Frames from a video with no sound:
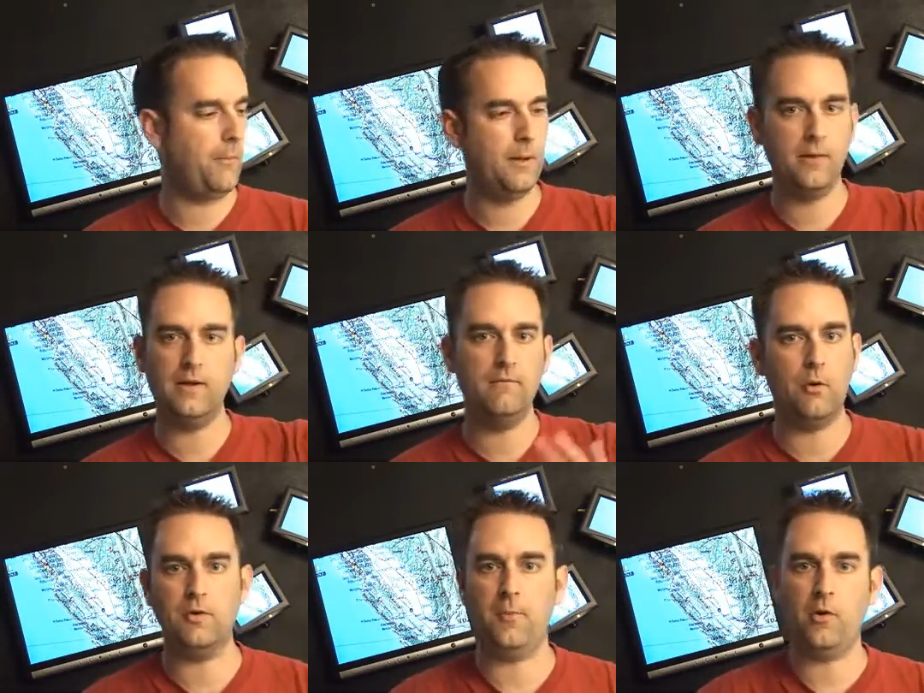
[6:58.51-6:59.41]
Republican,
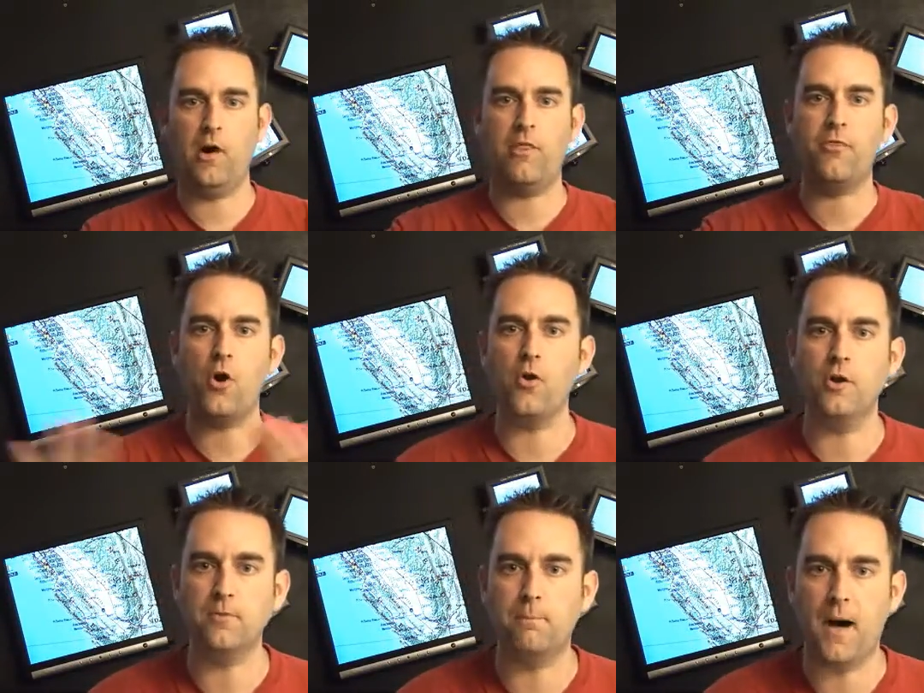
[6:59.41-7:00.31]
vote Democrat. Throw
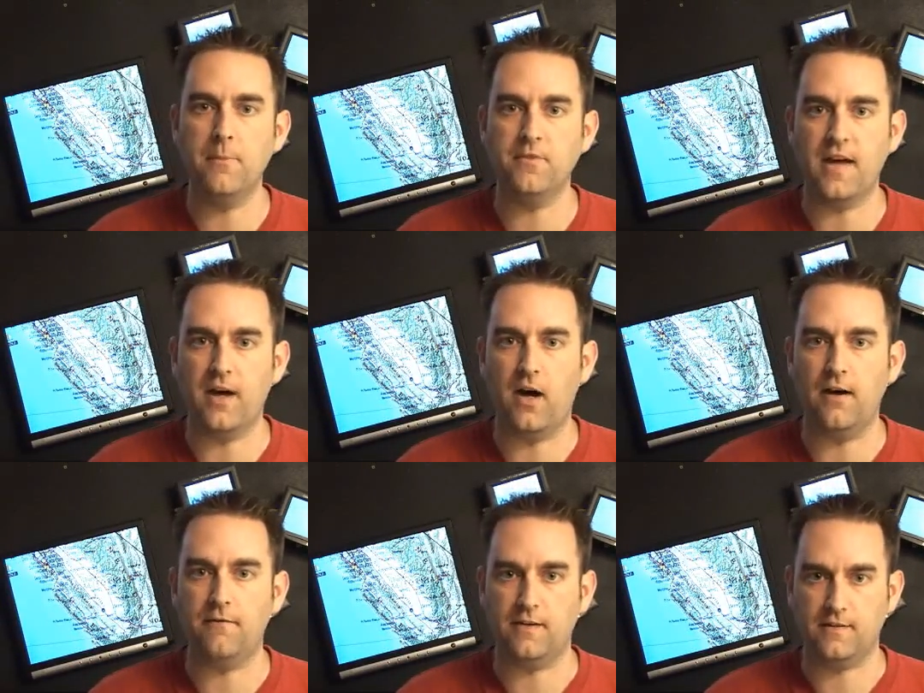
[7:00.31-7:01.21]
those bums out of
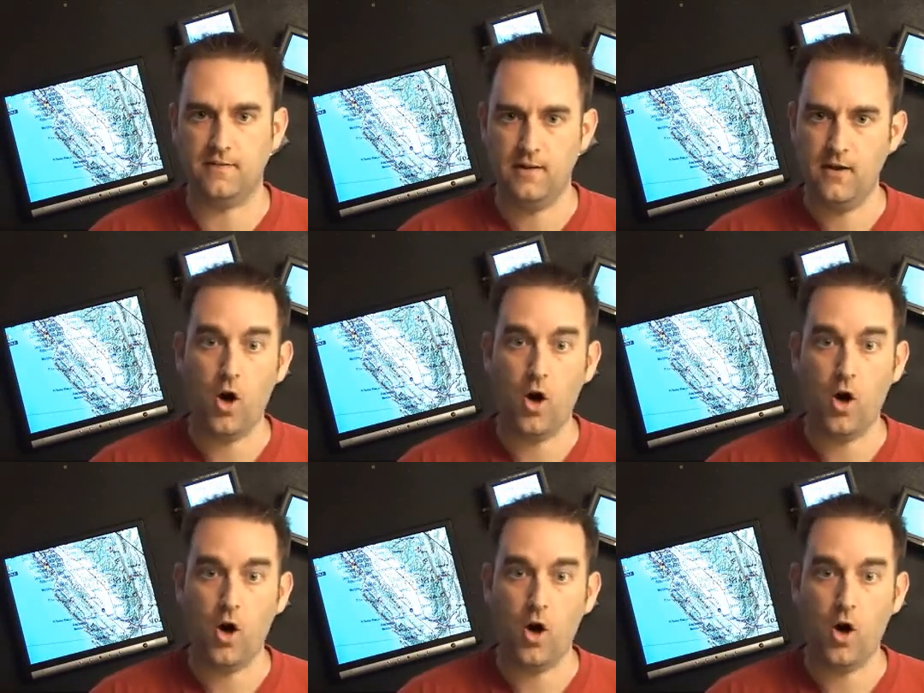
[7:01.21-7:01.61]
office.